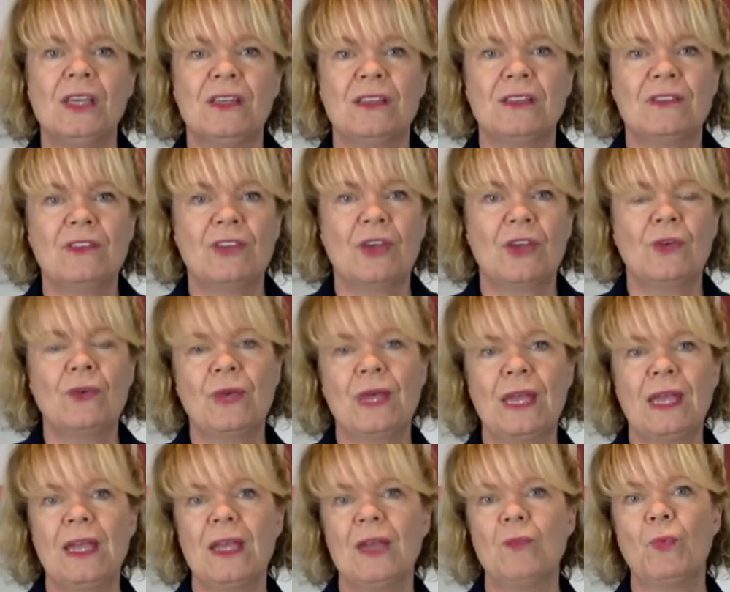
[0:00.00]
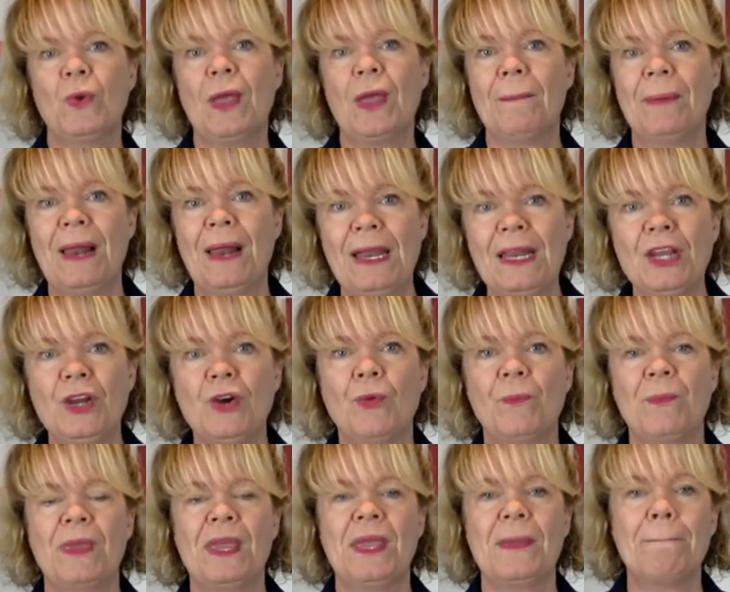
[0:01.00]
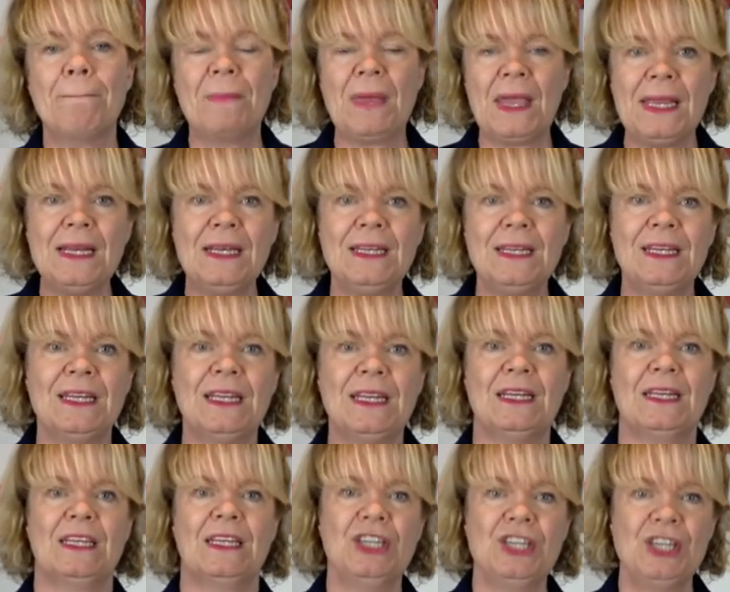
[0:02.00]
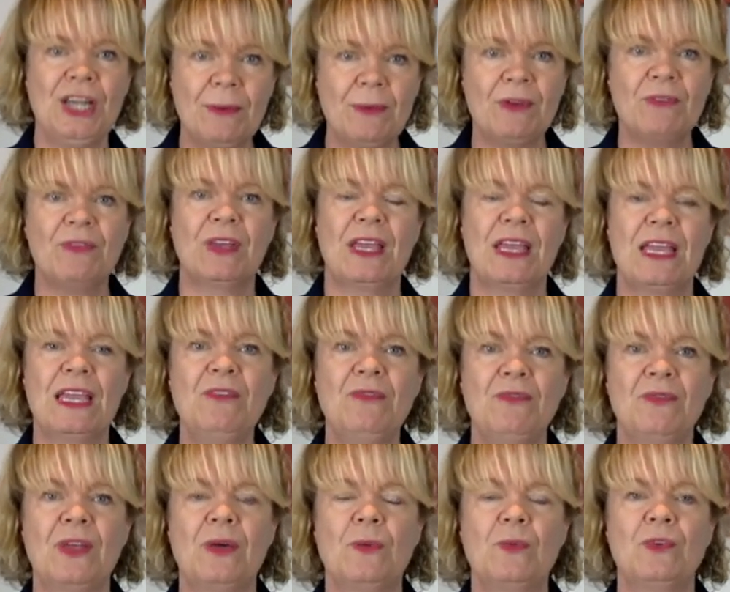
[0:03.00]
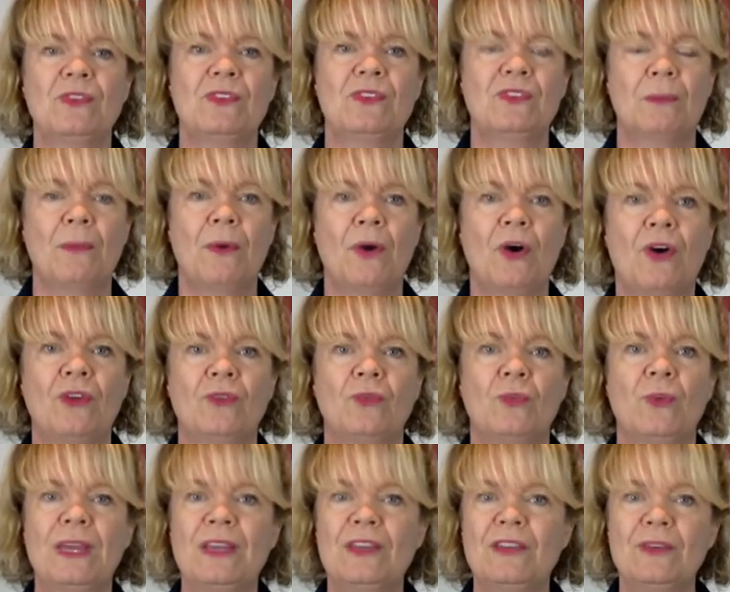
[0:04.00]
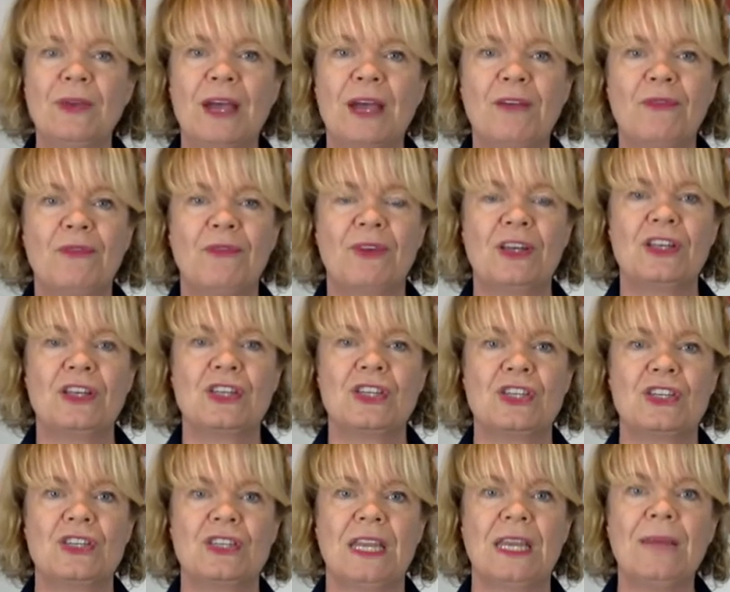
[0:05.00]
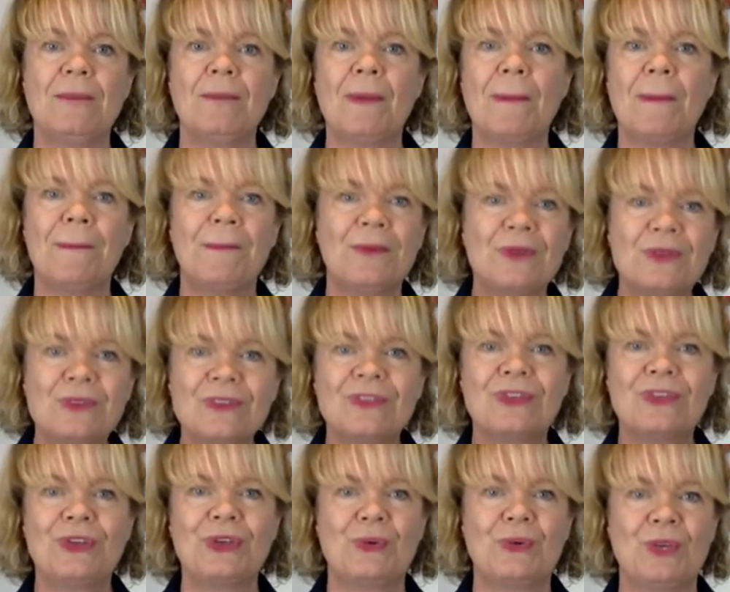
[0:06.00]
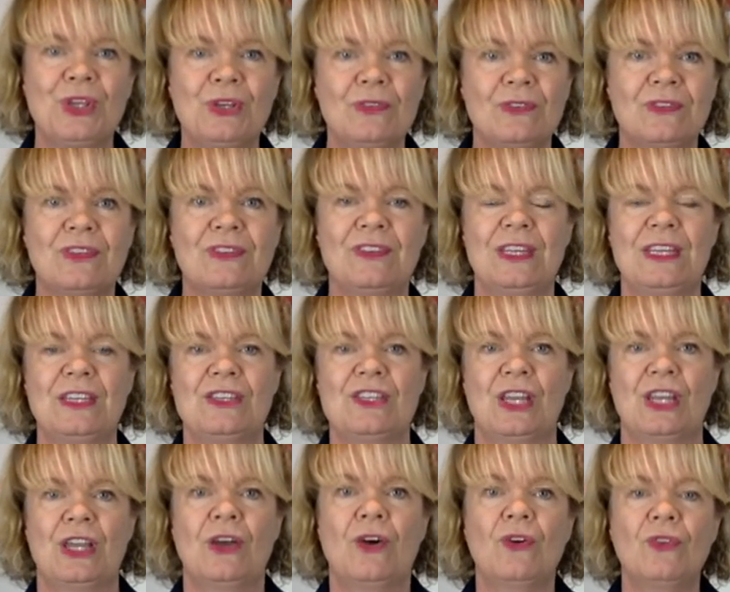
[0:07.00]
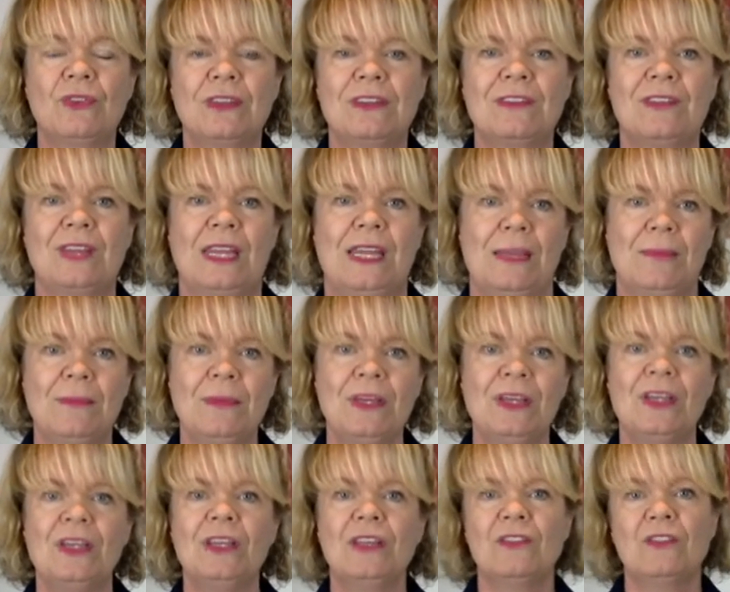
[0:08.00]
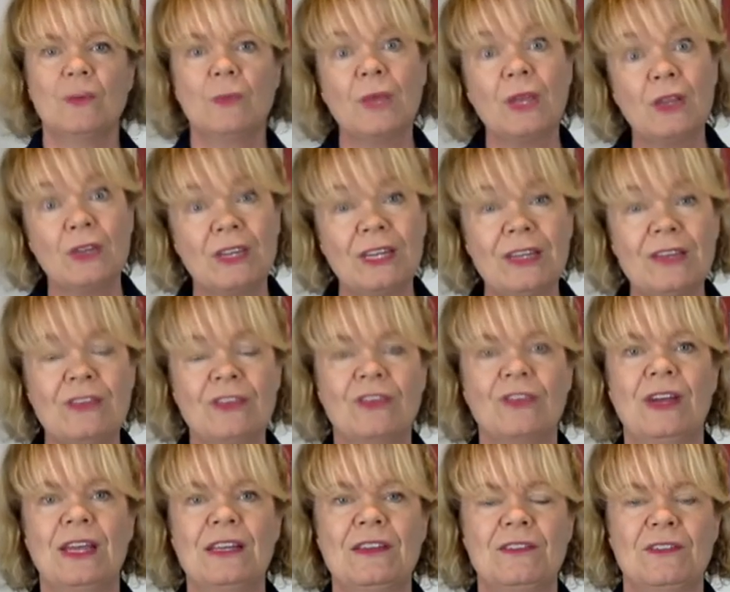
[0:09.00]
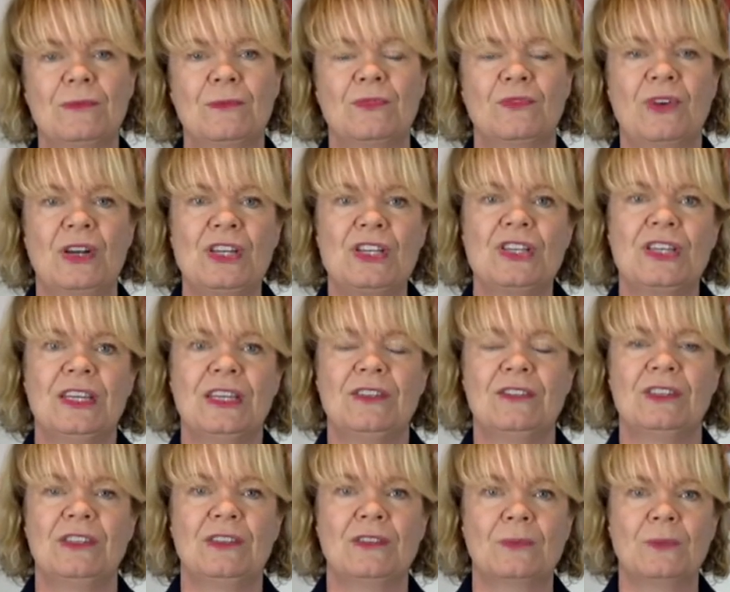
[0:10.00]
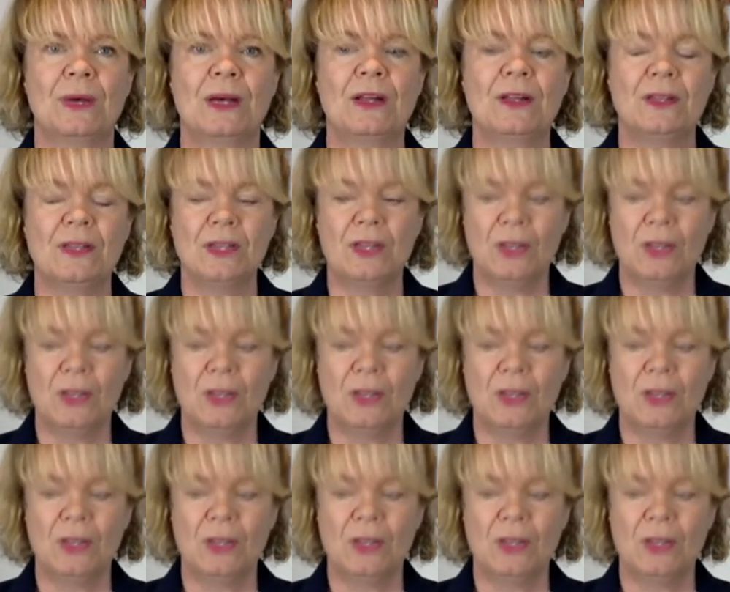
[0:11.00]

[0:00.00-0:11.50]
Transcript: So we are planning on being mainly in English. However, if there was a demand, we do have French team members who are used to teaching on the team, so we could integrate some French teaching as well.